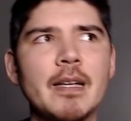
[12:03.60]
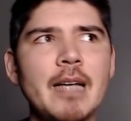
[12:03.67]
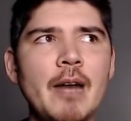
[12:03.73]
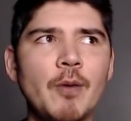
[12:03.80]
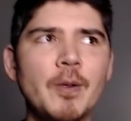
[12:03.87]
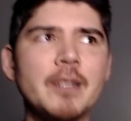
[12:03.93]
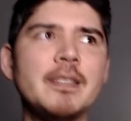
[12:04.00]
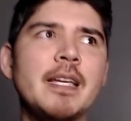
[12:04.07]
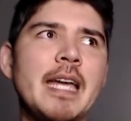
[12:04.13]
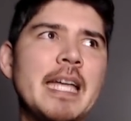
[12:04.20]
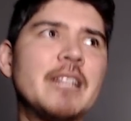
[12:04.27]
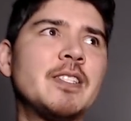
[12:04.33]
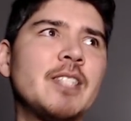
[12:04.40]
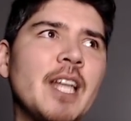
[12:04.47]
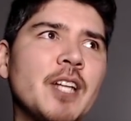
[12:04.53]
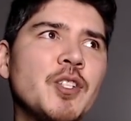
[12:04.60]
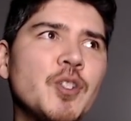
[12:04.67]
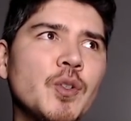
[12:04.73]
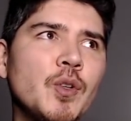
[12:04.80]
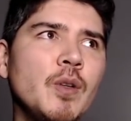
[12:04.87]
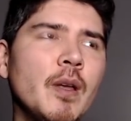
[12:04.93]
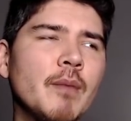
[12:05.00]
I don't want to say
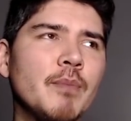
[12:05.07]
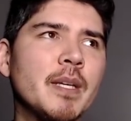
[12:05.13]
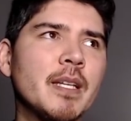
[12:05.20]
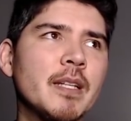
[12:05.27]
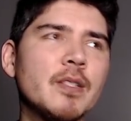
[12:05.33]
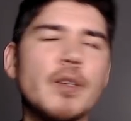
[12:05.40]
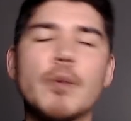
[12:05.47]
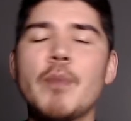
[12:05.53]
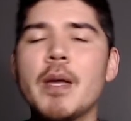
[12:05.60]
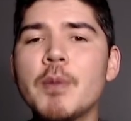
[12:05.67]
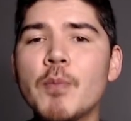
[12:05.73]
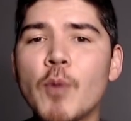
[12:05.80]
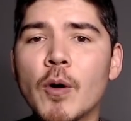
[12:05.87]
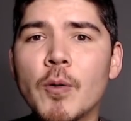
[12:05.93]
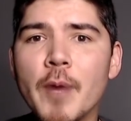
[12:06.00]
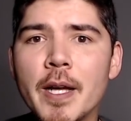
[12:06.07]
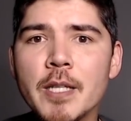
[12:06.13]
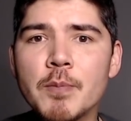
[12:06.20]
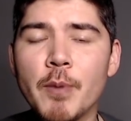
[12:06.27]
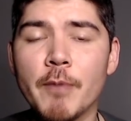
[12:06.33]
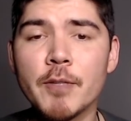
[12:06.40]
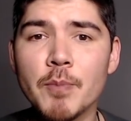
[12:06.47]
essential because there may be more ways,
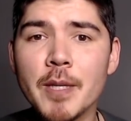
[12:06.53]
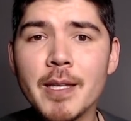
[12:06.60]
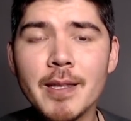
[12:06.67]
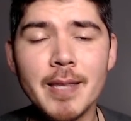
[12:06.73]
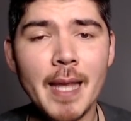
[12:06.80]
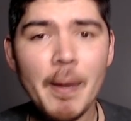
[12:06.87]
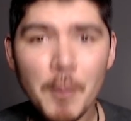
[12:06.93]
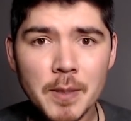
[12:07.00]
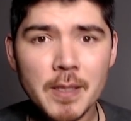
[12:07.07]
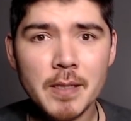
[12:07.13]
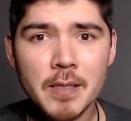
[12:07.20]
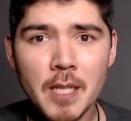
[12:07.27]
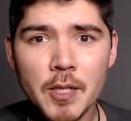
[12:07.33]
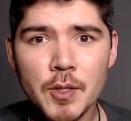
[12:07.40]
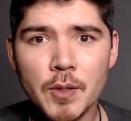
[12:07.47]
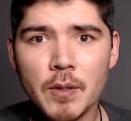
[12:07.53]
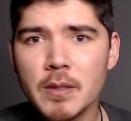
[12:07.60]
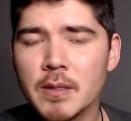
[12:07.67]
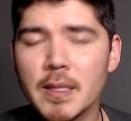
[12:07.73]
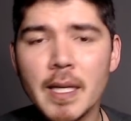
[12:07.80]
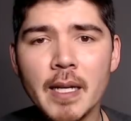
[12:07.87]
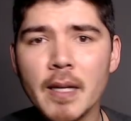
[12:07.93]
but to me that was essential.
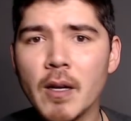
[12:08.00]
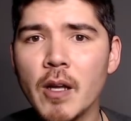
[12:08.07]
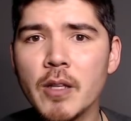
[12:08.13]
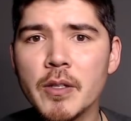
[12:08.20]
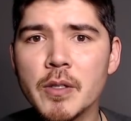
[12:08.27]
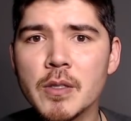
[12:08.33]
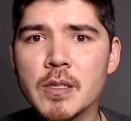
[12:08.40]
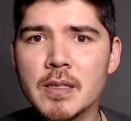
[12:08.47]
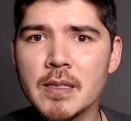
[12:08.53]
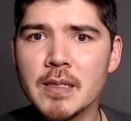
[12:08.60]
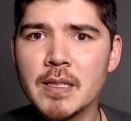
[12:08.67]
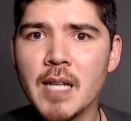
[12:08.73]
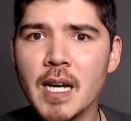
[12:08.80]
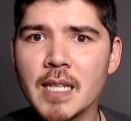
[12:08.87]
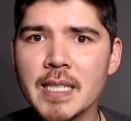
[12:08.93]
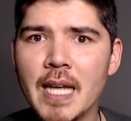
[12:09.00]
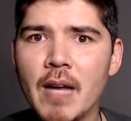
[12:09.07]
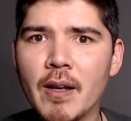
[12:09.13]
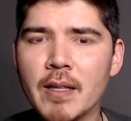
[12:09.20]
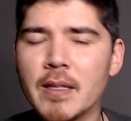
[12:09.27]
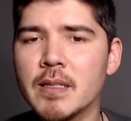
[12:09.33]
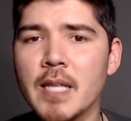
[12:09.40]
Getting all those knocked
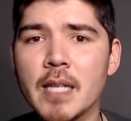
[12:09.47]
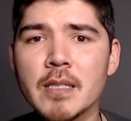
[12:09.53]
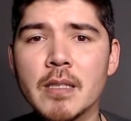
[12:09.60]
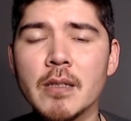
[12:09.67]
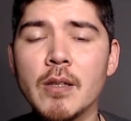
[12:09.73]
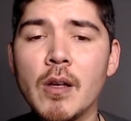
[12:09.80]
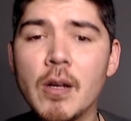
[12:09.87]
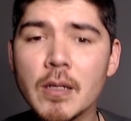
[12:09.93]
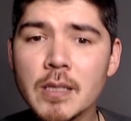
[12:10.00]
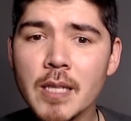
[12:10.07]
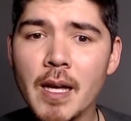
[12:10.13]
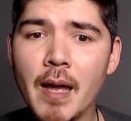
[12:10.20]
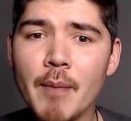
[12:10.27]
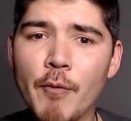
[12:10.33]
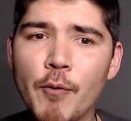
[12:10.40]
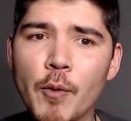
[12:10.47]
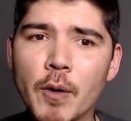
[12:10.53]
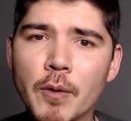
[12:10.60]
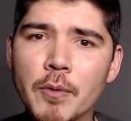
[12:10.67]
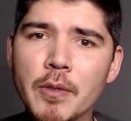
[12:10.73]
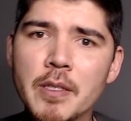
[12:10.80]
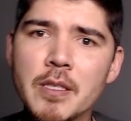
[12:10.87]
out, and it takes a long time before
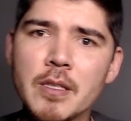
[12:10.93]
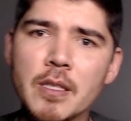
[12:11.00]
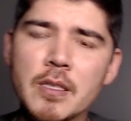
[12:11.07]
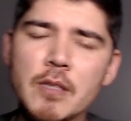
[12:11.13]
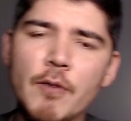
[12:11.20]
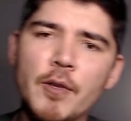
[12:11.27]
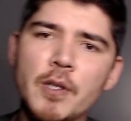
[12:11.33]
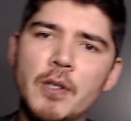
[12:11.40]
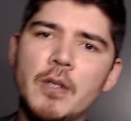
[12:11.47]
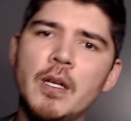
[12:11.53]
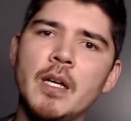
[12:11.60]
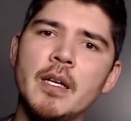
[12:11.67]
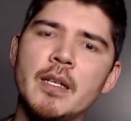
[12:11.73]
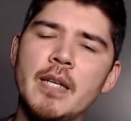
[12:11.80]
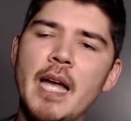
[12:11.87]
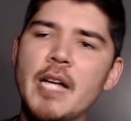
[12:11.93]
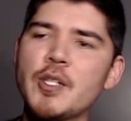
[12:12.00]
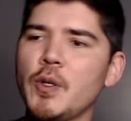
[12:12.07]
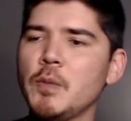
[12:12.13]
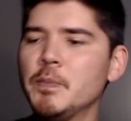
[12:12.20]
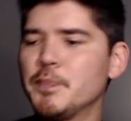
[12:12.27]
it really starts to feel natural.